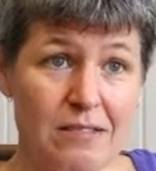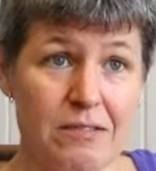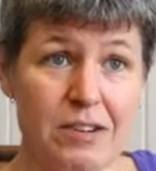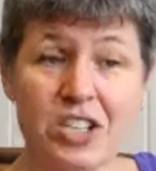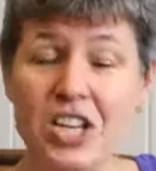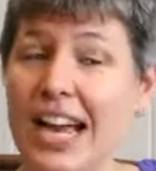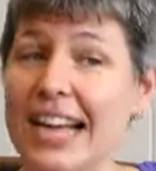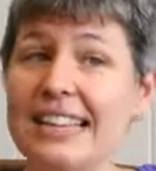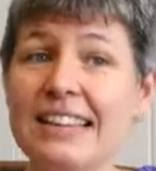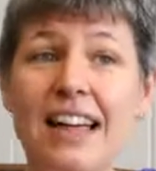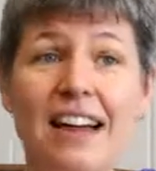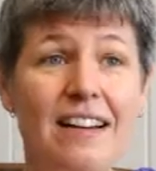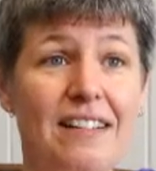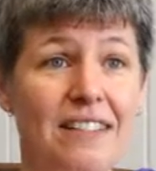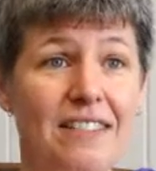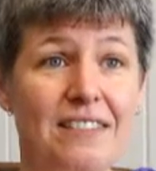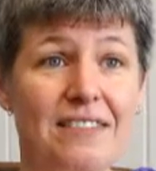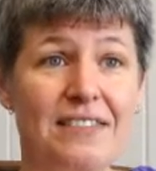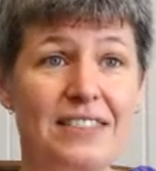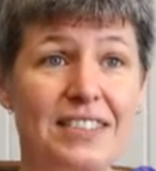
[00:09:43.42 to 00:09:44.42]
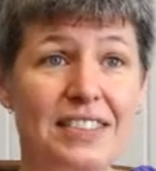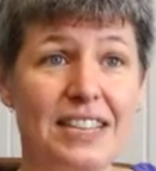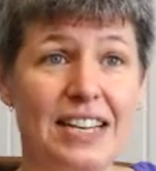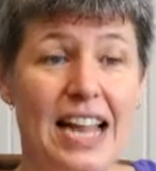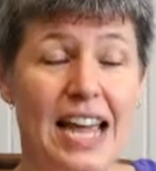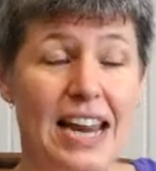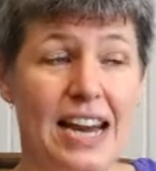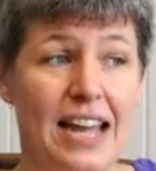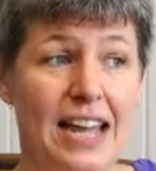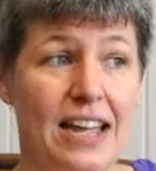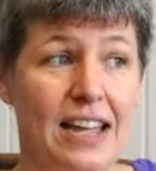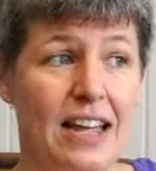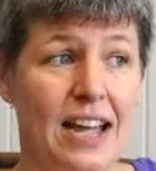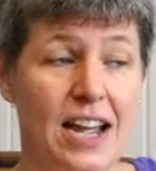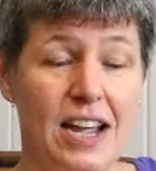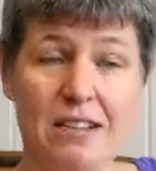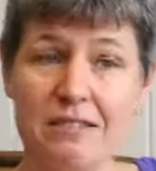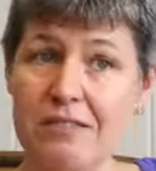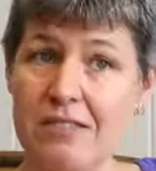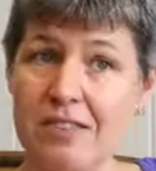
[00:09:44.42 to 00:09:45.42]
Which I loved, and
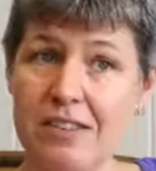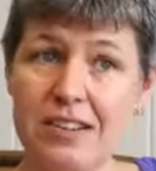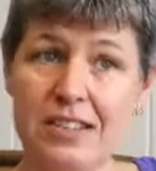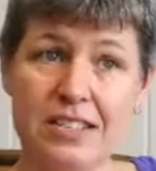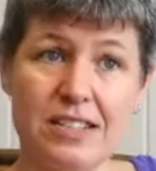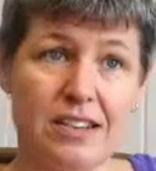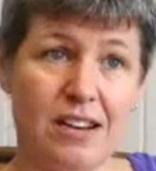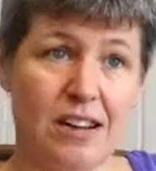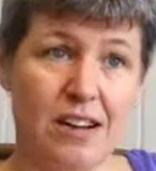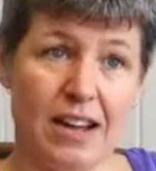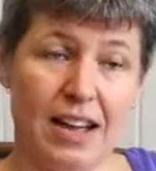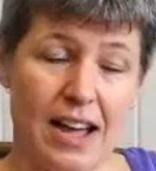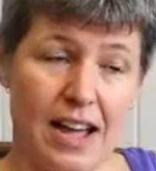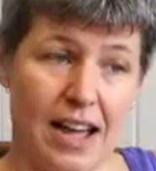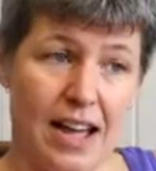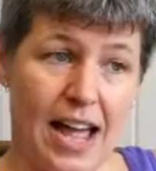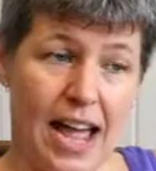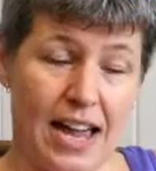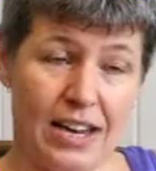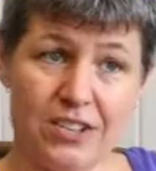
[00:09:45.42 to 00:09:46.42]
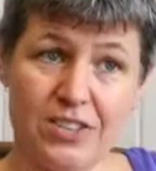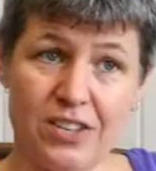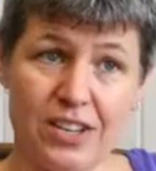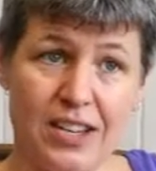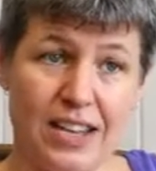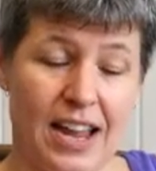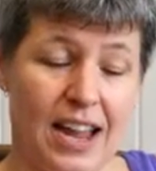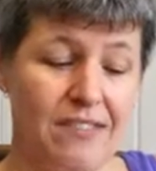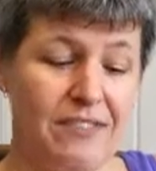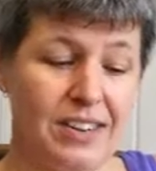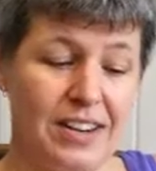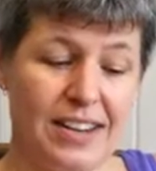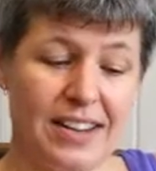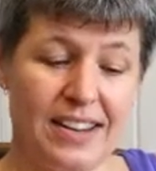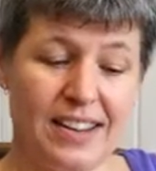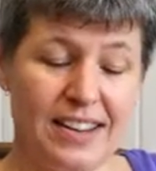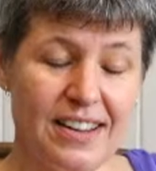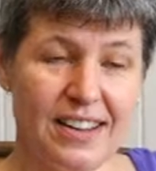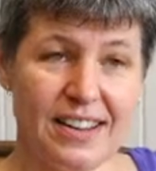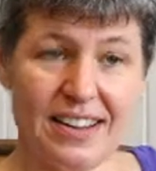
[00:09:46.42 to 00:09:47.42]
I worked actually
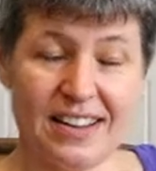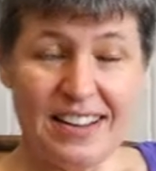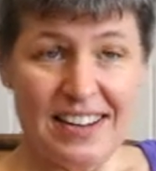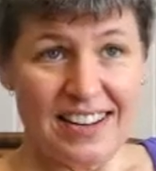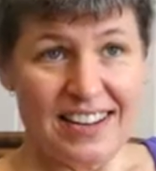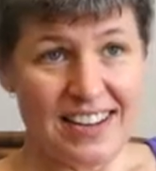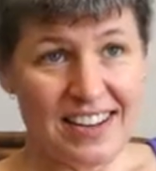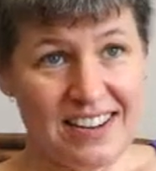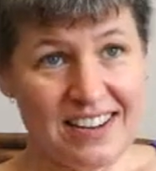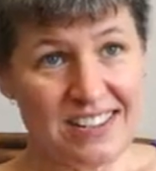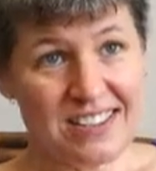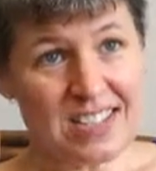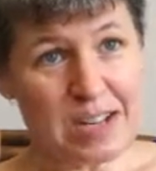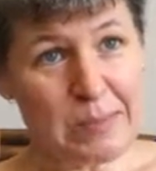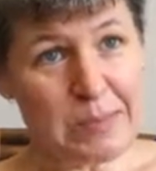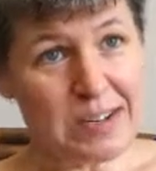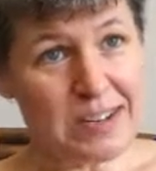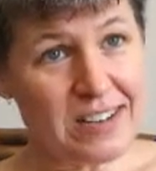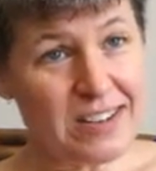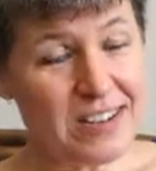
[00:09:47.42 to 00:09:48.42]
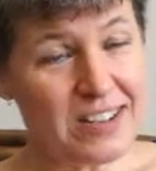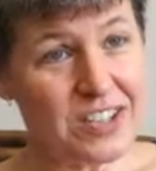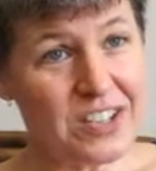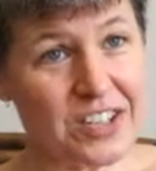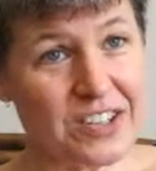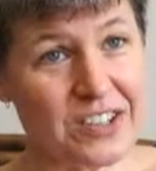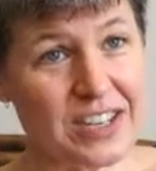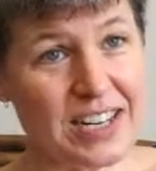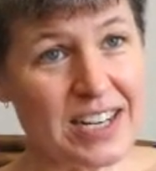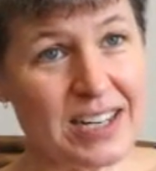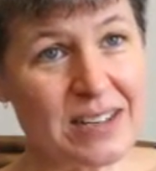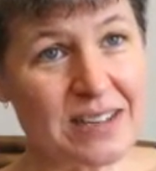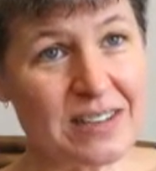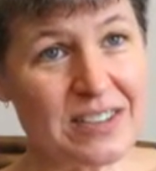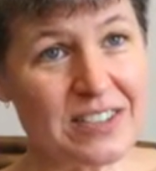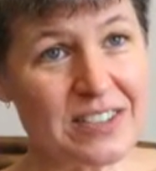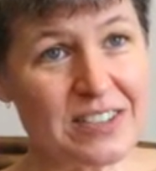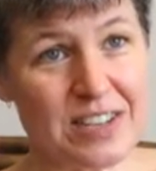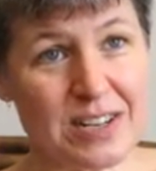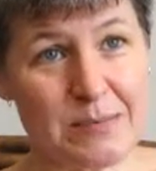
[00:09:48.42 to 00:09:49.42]
every summer
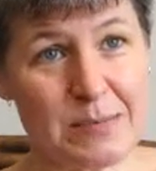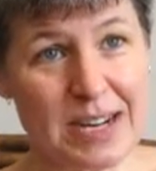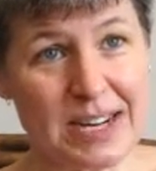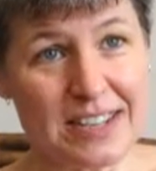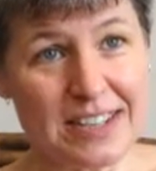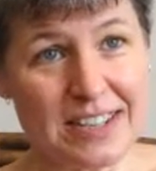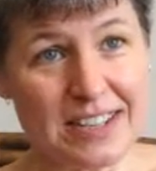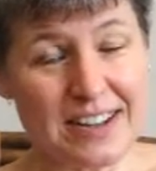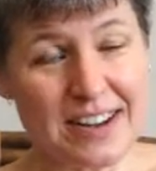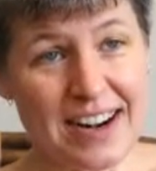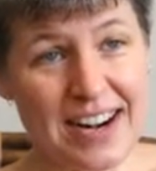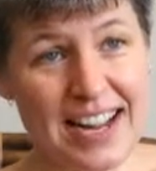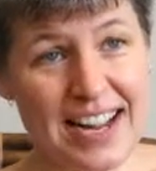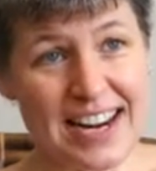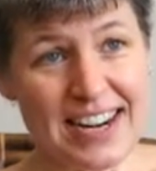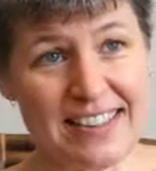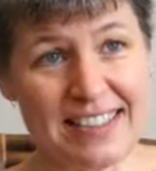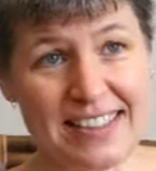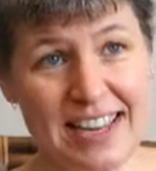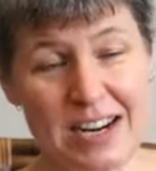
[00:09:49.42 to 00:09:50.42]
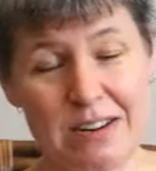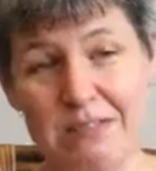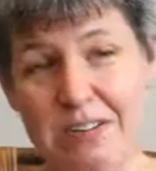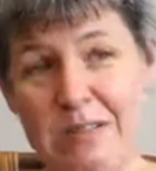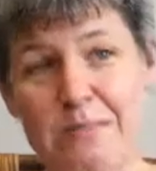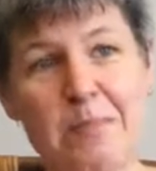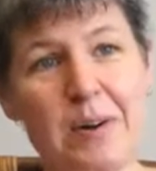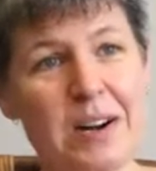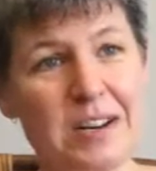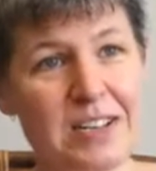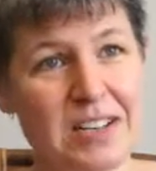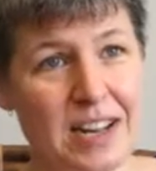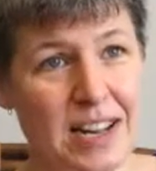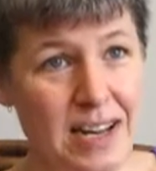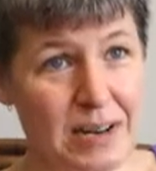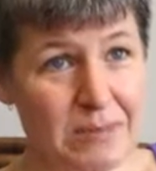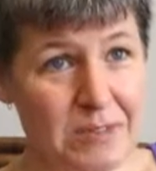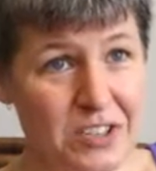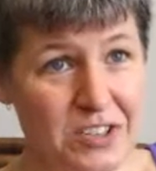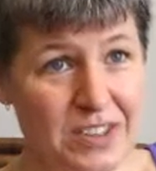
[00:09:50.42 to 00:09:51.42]
during my undergrad, and then I worked
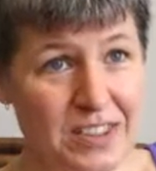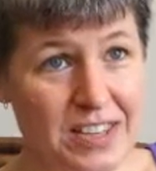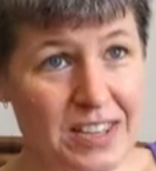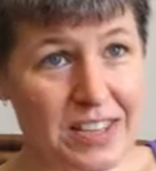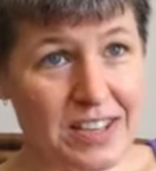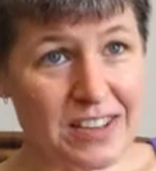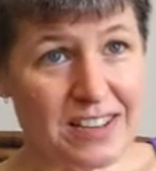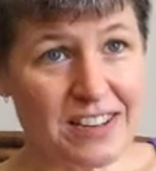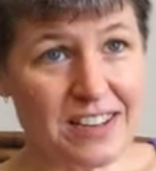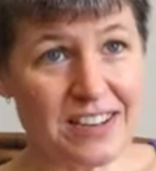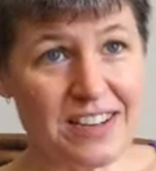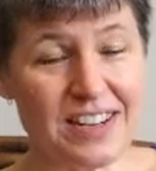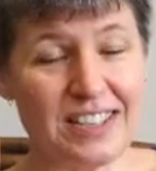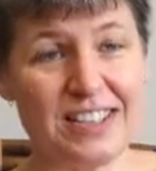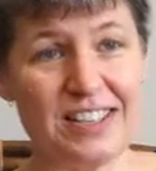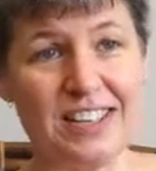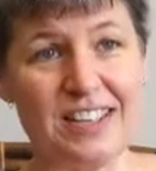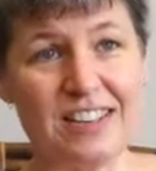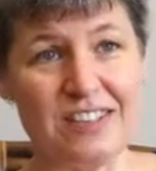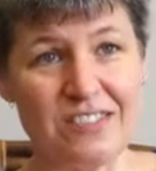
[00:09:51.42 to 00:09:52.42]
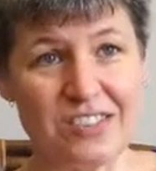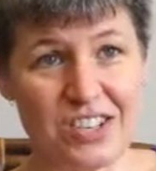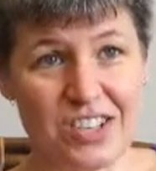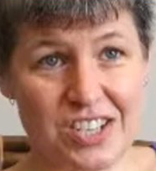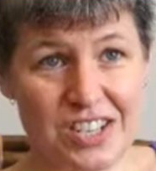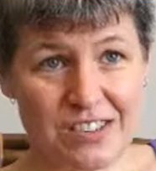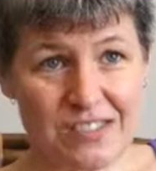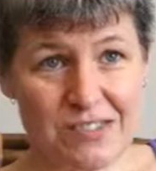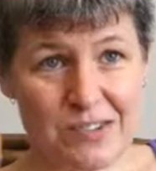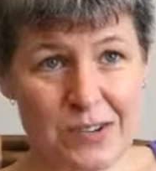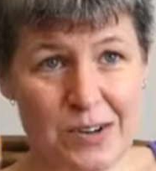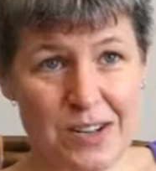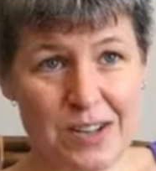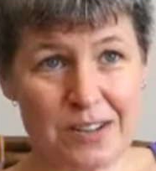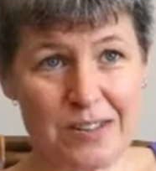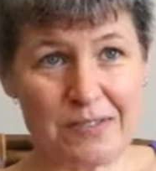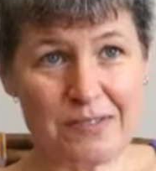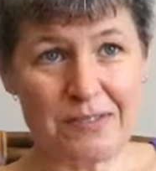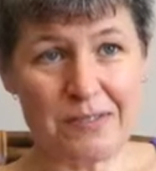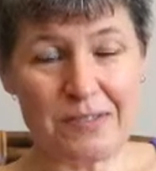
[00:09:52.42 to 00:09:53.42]
part-time during the year at the University of
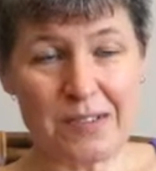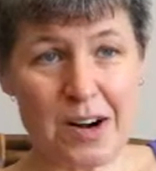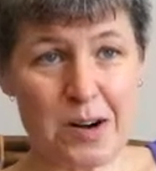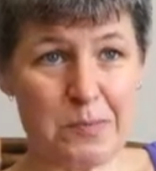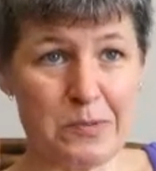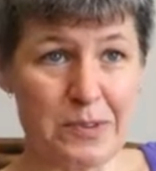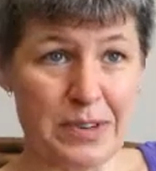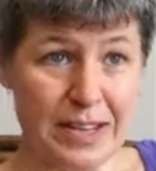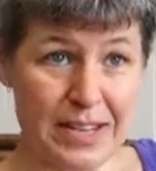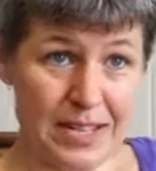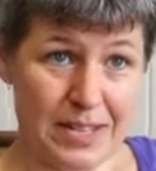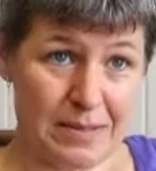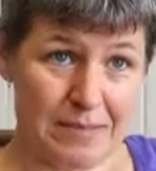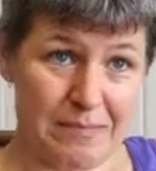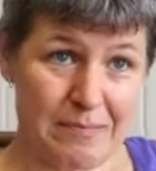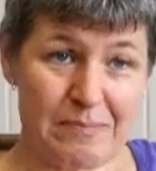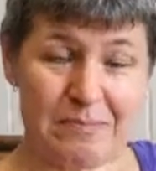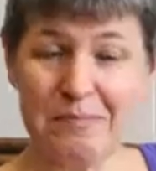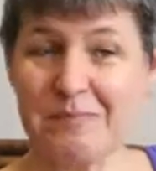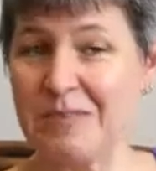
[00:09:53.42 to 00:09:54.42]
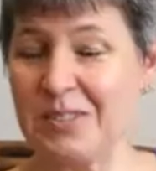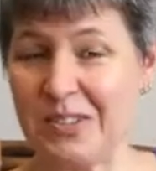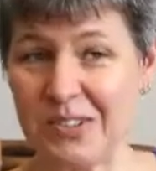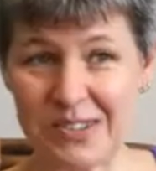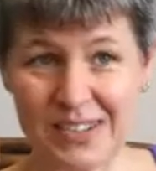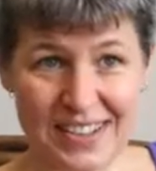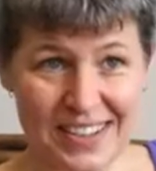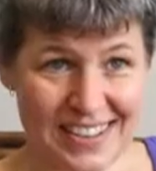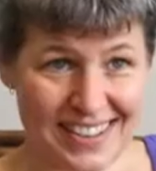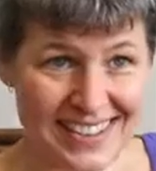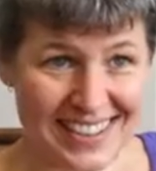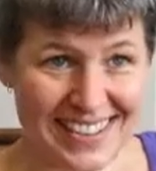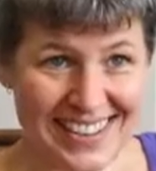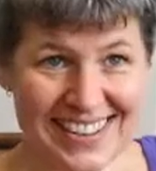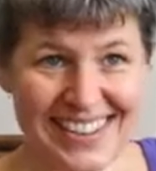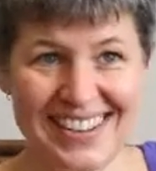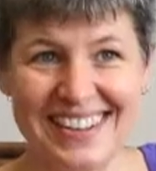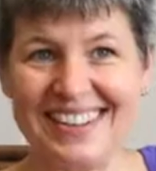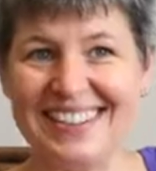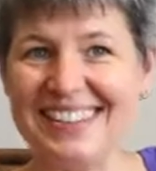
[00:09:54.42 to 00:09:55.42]
Guelph Arboretum, doing
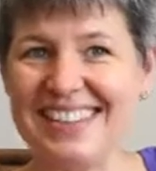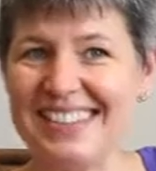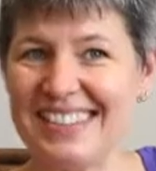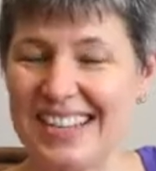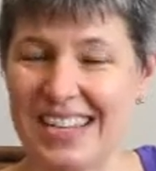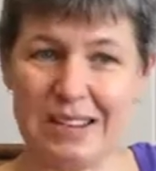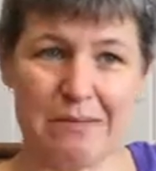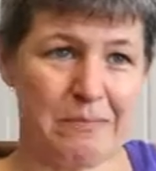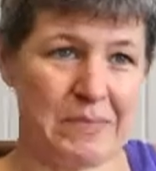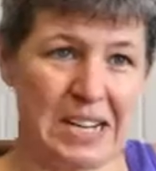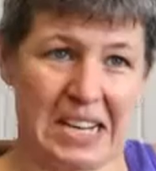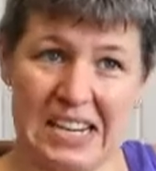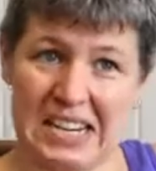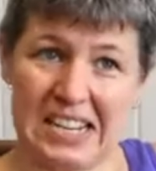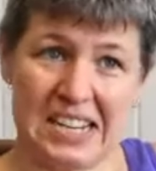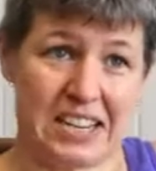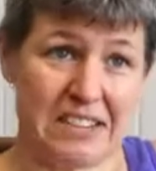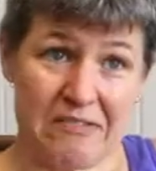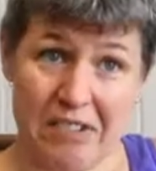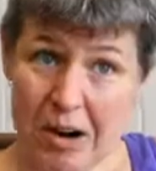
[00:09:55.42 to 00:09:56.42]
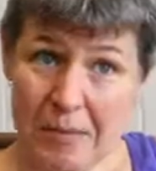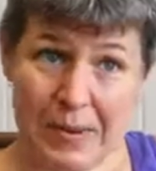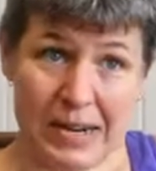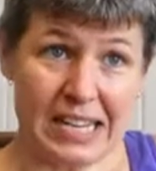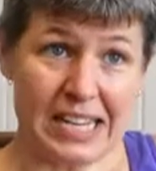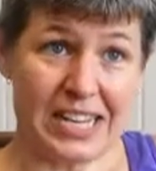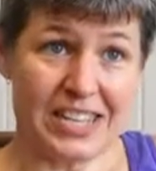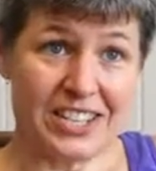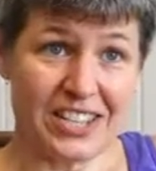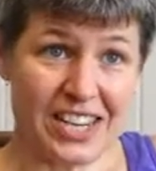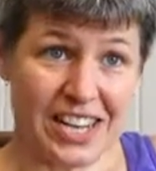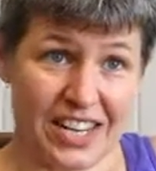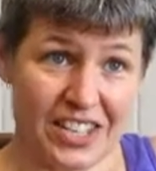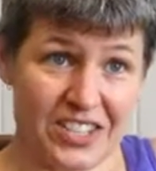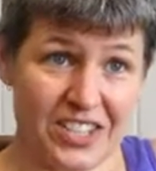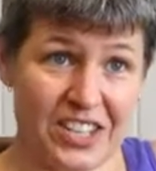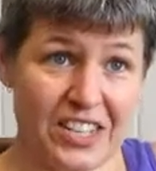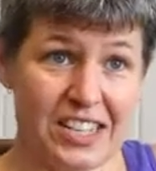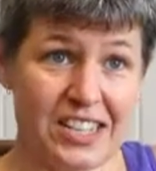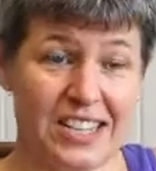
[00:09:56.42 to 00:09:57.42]
the same kind of environmental
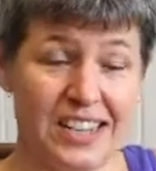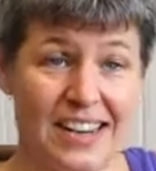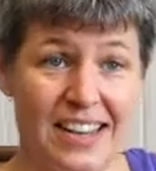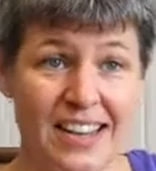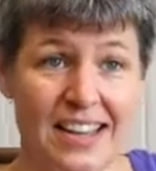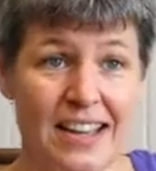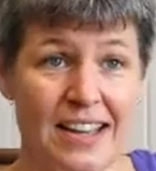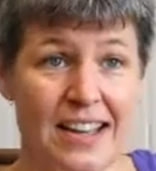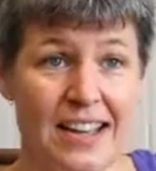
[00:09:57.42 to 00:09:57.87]
education.